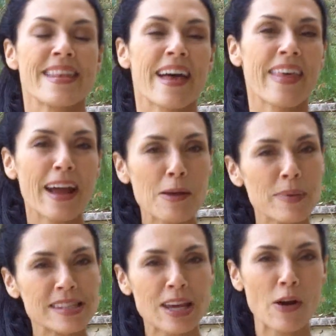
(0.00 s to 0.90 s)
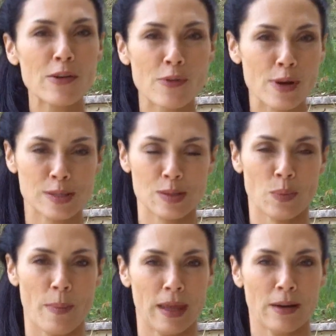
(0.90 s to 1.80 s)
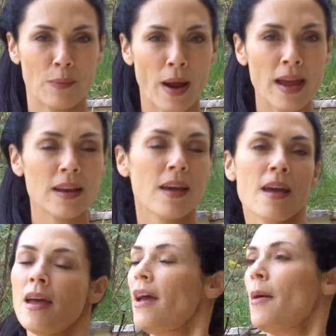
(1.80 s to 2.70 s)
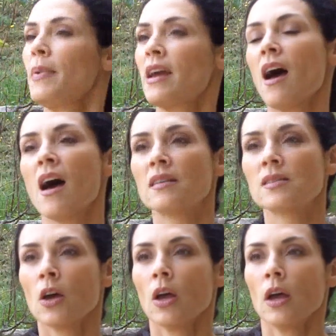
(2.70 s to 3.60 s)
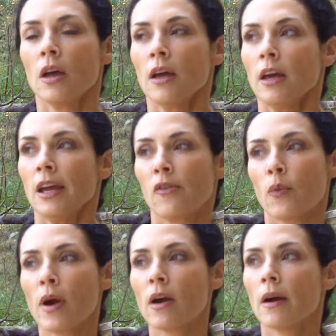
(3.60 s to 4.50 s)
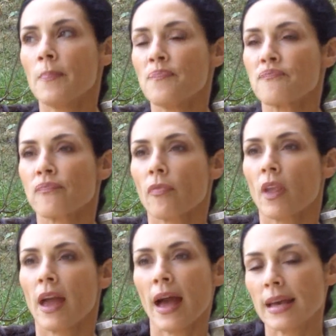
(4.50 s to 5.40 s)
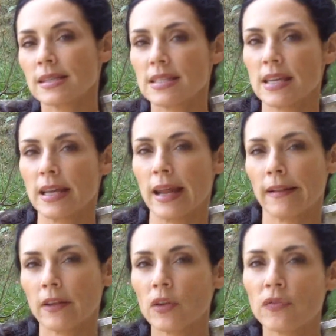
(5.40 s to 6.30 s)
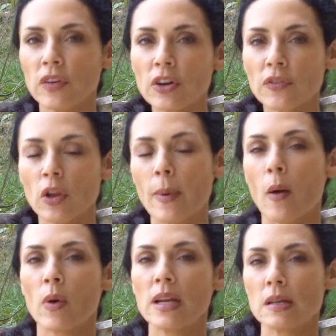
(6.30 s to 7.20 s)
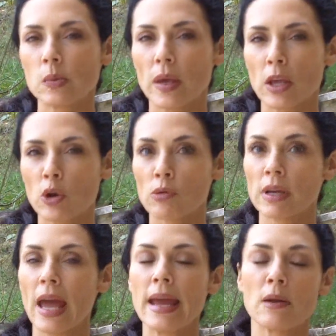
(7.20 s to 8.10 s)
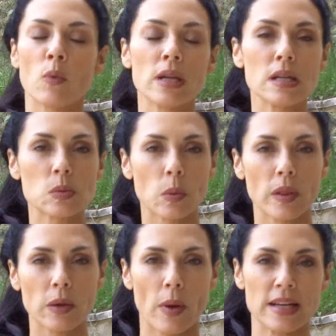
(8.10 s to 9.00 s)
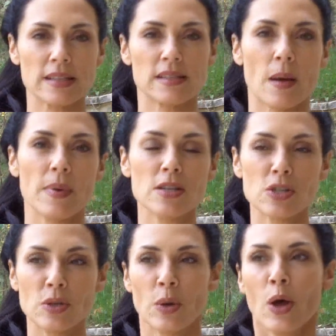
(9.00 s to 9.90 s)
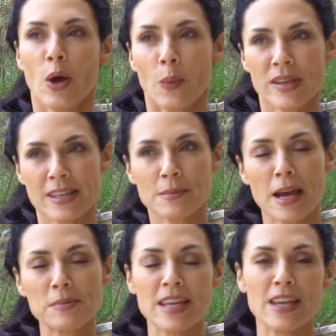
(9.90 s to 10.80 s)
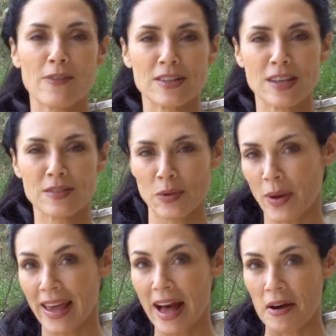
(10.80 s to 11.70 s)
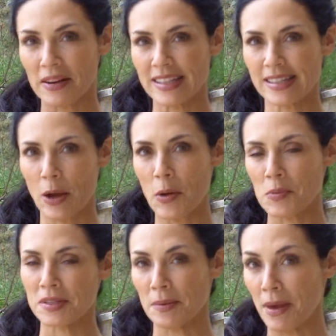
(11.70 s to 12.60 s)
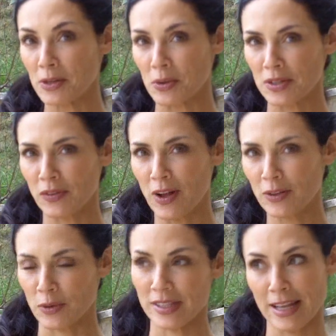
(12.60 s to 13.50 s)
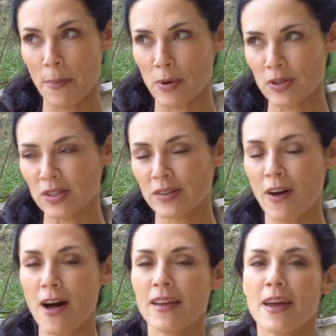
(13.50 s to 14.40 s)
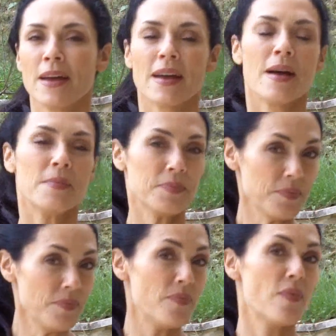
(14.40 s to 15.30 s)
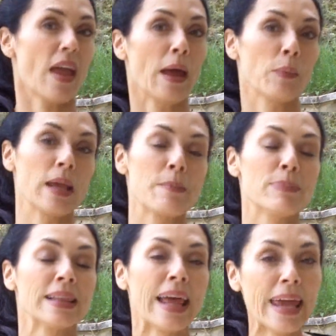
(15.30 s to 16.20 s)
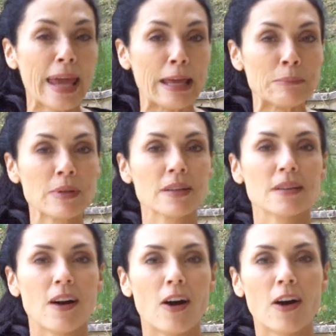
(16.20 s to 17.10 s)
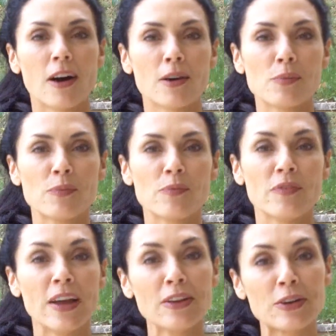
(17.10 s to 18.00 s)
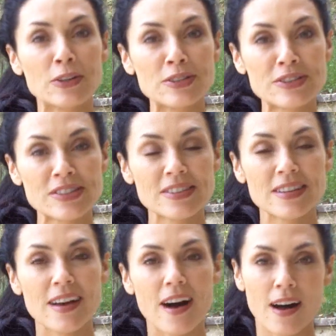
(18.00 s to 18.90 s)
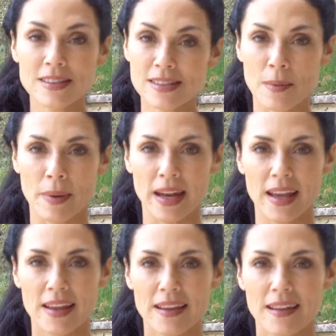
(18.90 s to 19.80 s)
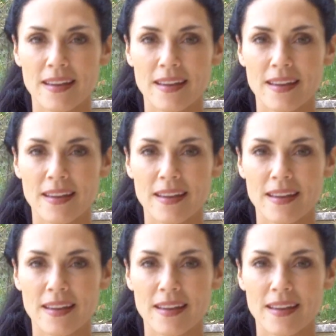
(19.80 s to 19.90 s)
Now, that can be scary for us as women, right? Because if we're hesitant and a little fearful about what it is we can create and what it is we're really wanting to step into, we sometimes can give ourselves a way out and say, oh, it was the mentor's fault or it's that person's fault. And we can blame our failures on somebody.